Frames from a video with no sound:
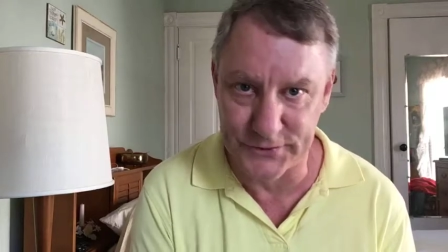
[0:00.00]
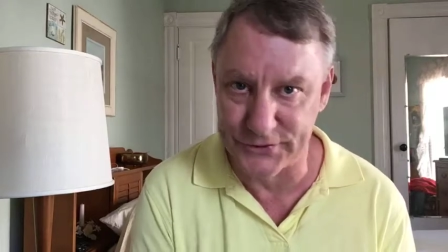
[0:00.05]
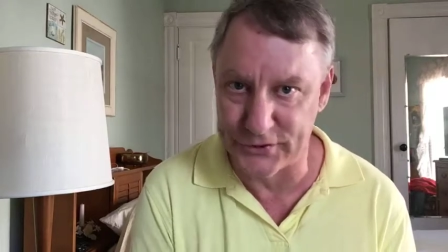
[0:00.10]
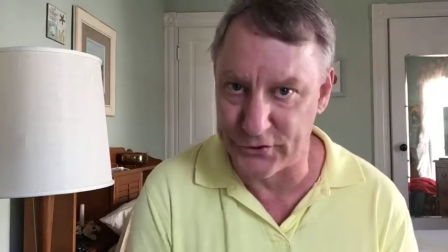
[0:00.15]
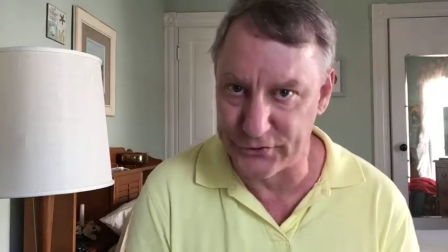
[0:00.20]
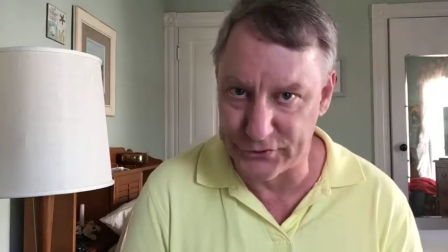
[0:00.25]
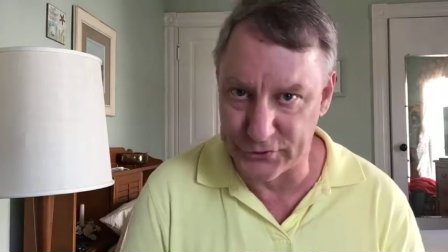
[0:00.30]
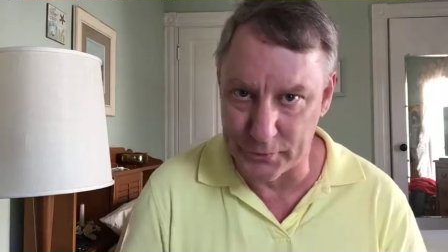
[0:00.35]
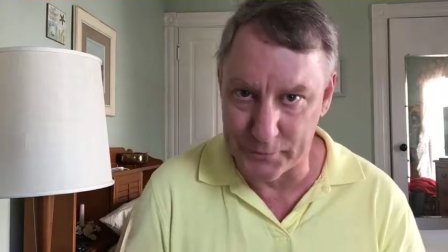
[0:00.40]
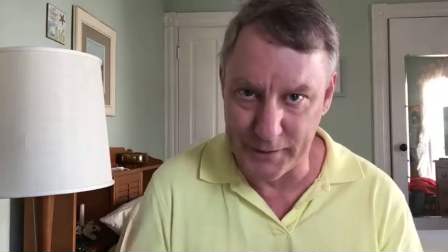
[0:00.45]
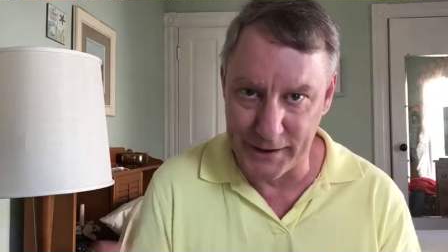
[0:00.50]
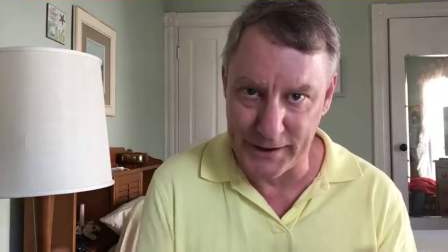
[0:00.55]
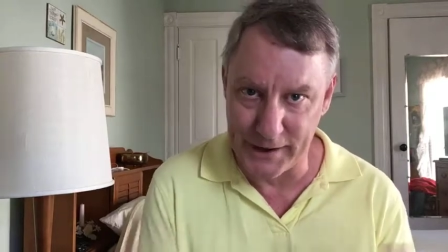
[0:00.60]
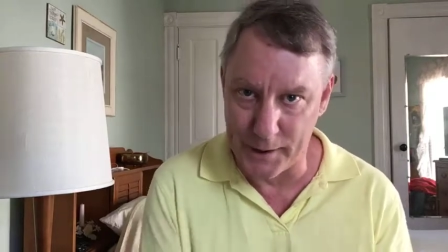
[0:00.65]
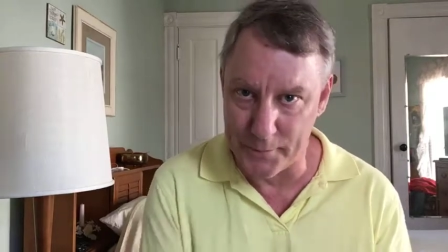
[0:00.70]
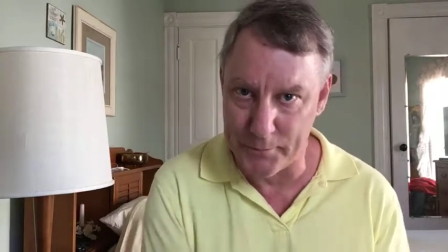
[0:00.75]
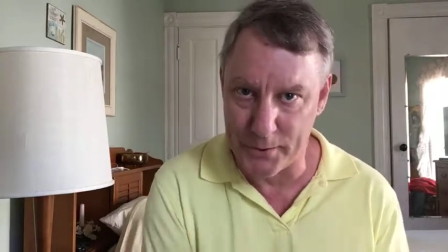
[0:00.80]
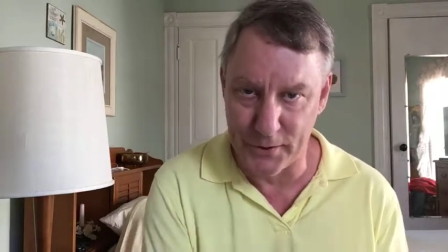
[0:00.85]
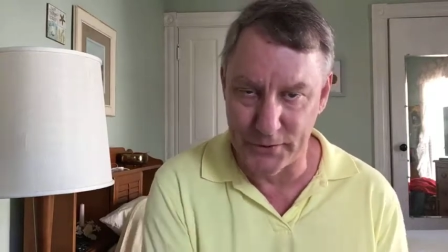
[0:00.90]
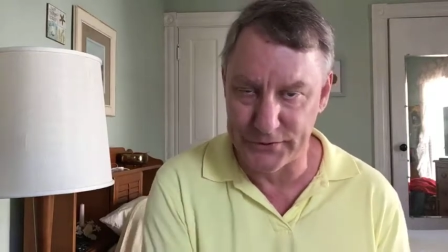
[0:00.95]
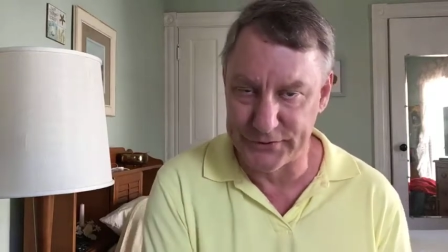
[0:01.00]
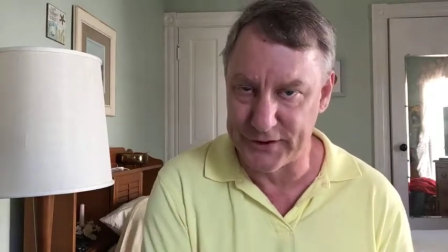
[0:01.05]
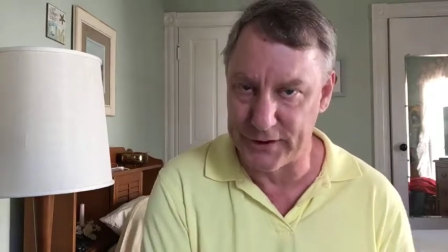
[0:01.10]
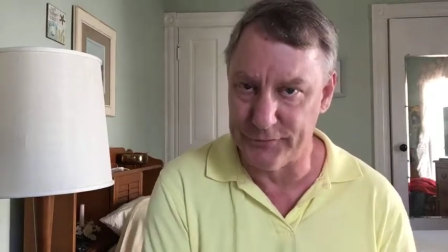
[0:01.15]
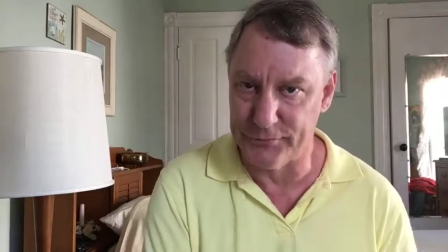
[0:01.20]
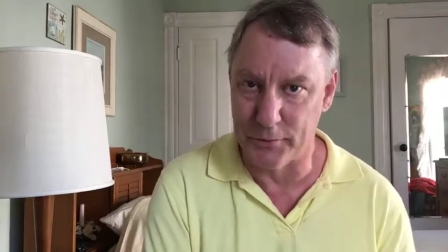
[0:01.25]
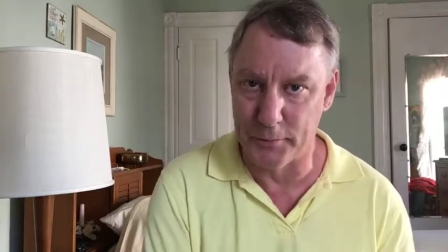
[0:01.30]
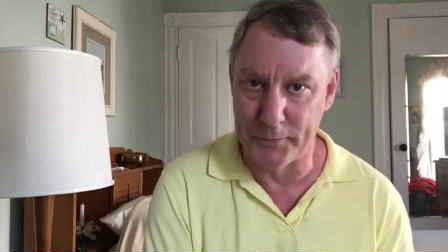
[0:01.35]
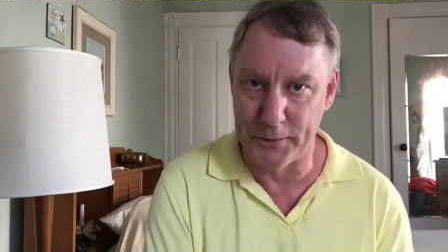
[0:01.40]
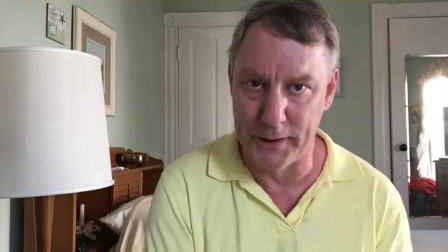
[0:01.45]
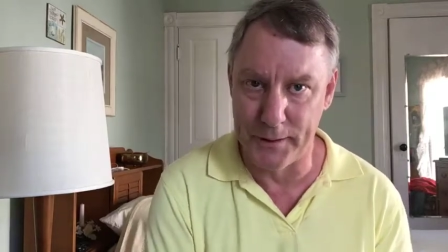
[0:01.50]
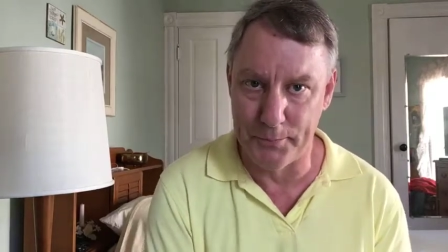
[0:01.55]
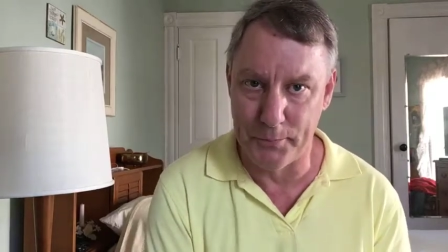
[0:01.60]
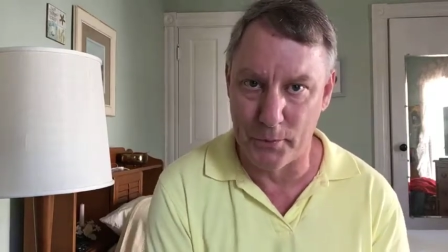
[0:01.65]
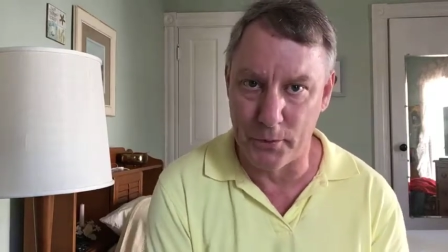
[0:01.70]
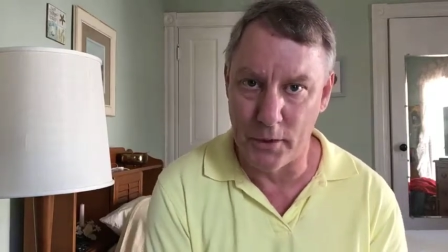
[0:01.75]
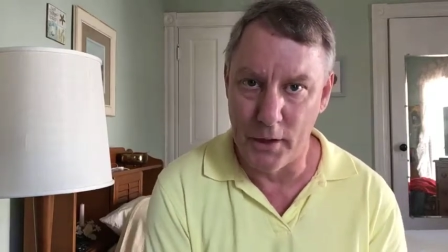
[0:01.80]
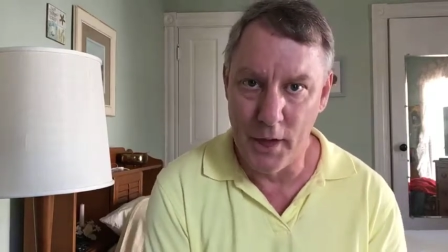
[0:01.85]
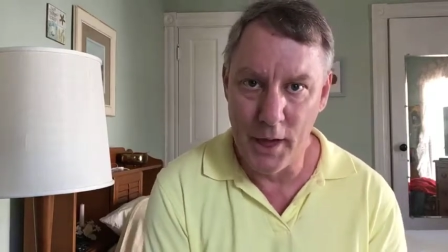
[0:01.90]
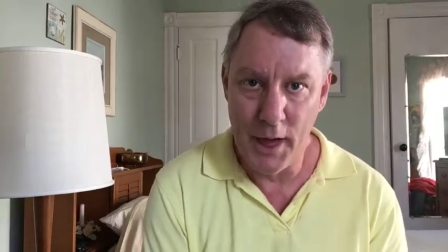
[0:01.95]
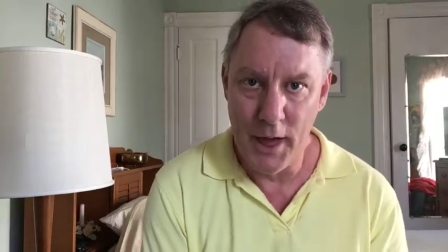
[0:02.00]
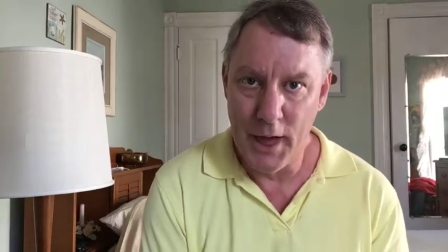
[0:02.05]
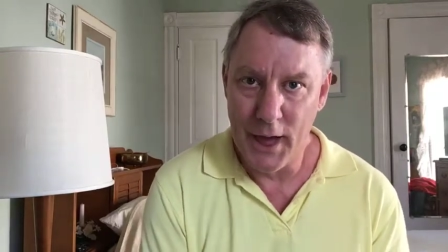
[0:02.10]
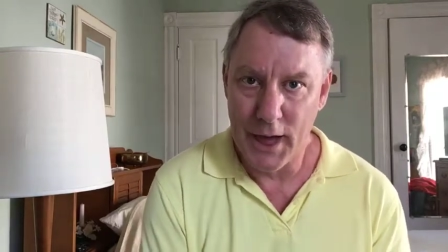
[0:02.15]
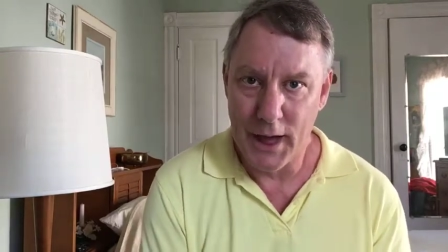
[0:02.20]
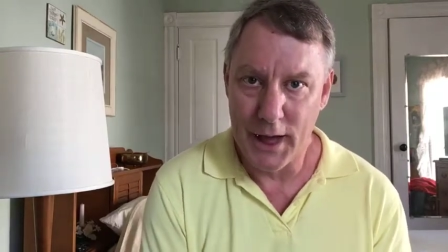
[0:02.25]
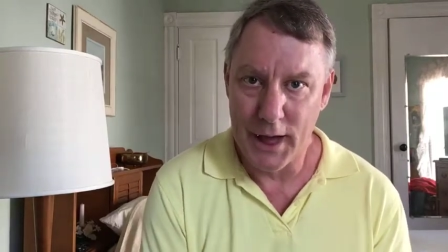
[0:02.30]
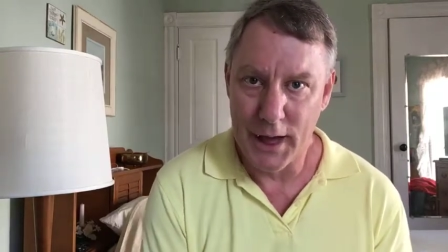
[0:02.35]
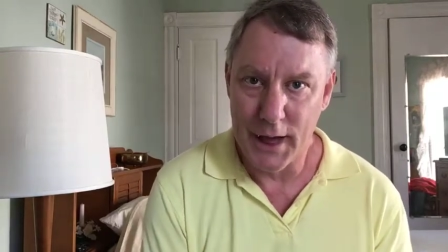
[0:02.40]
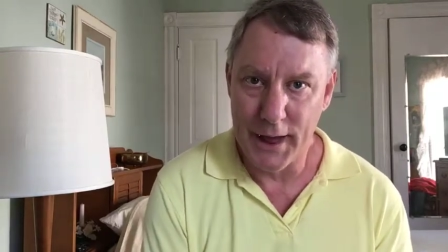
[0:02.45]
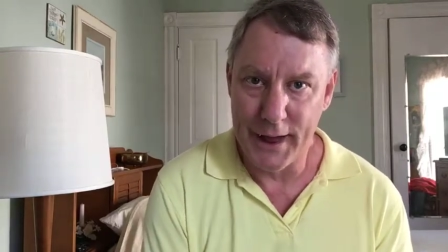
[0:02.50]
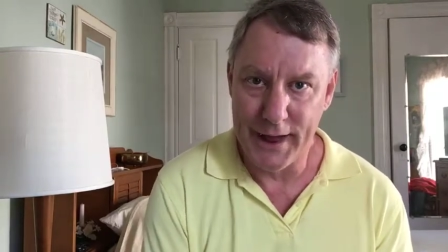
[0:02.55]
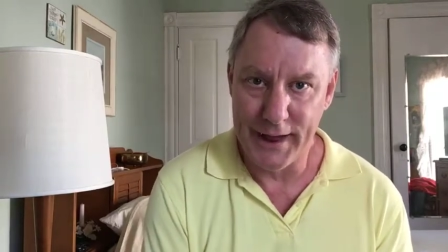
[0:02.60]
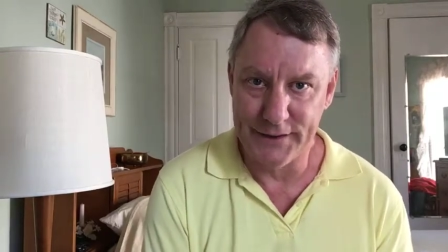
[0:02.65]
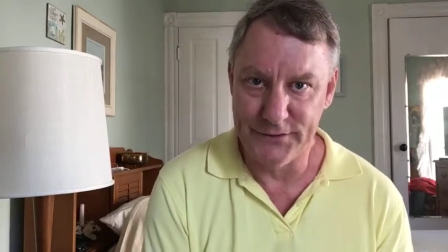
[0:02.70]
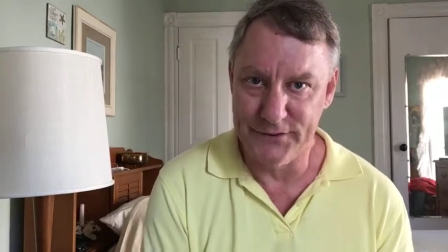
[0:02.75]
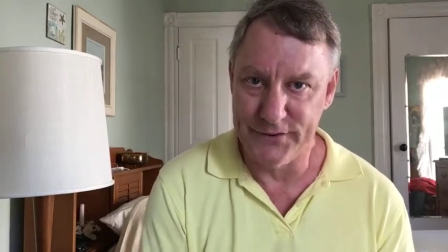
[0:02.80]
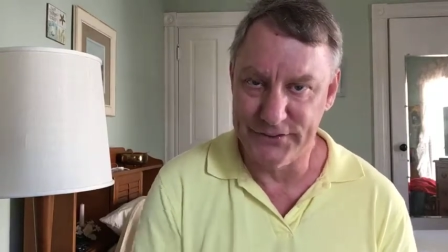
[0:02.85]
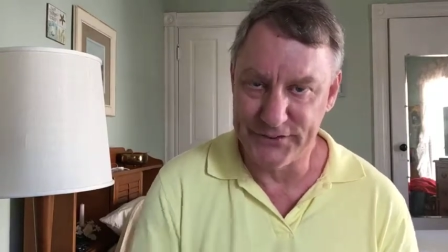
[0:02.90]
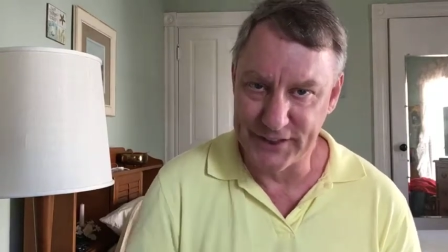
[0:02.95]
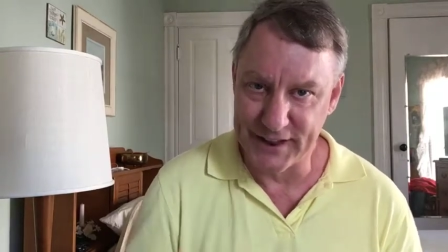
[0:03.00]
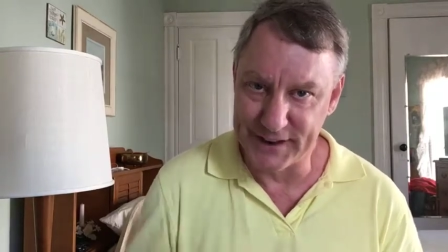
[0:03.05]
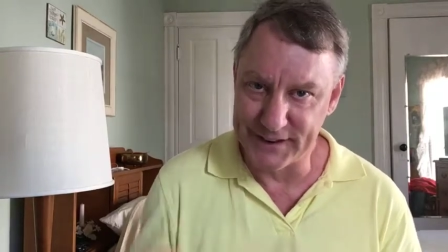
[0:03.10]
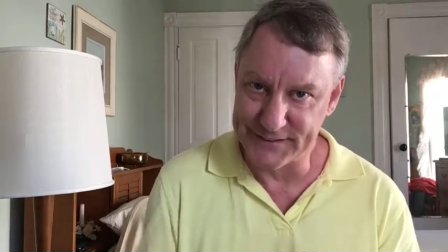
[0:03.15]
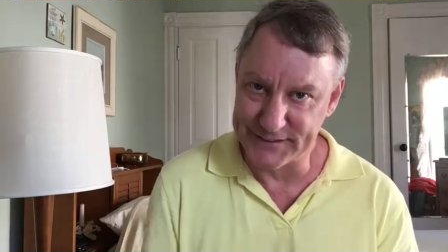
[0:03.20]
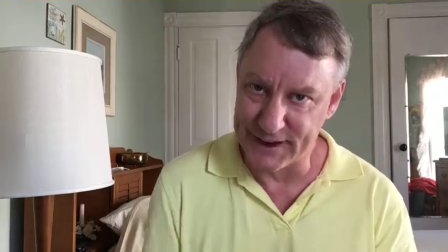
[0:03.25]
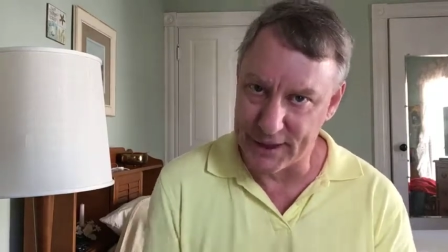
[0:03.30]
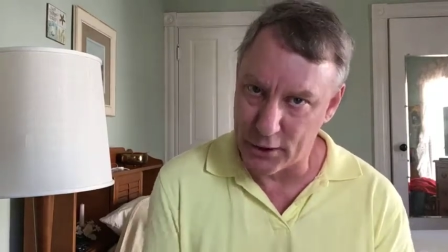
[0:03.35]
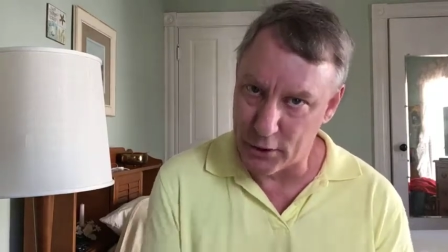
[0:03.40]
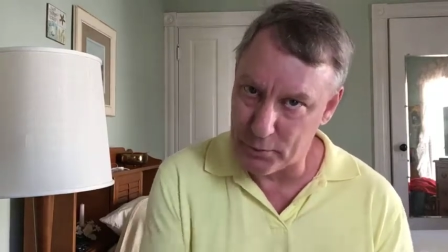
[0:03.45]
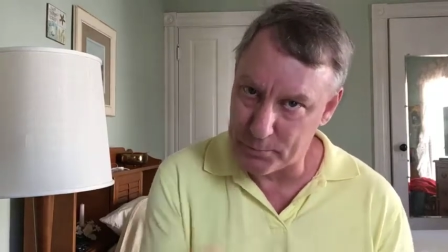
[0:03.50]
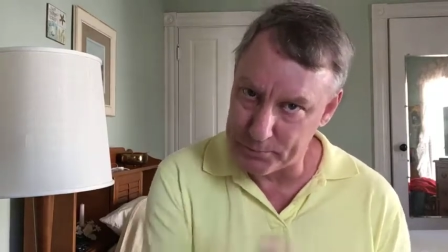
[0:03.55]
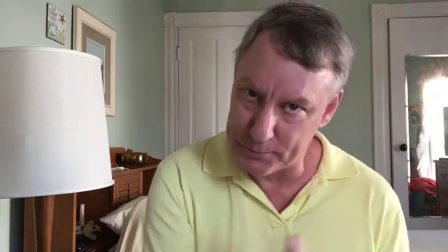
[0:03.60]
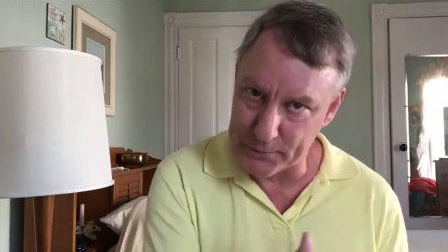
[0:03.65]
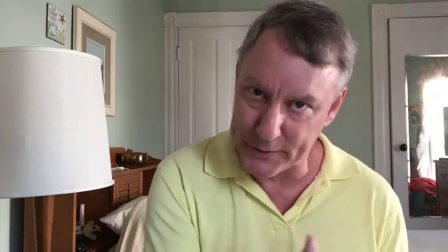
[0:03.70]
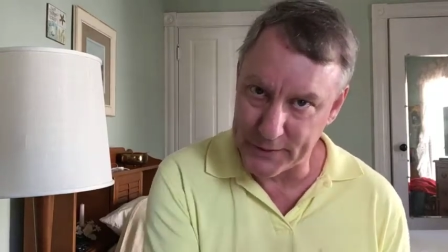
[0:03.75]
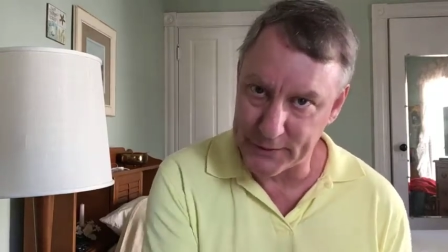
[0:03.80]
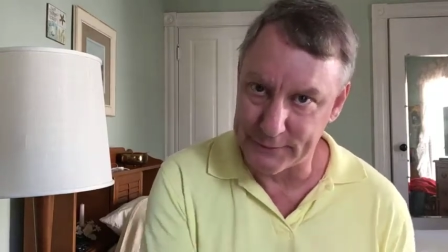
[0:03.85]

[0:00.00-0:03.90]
social media posting for people, and just things to help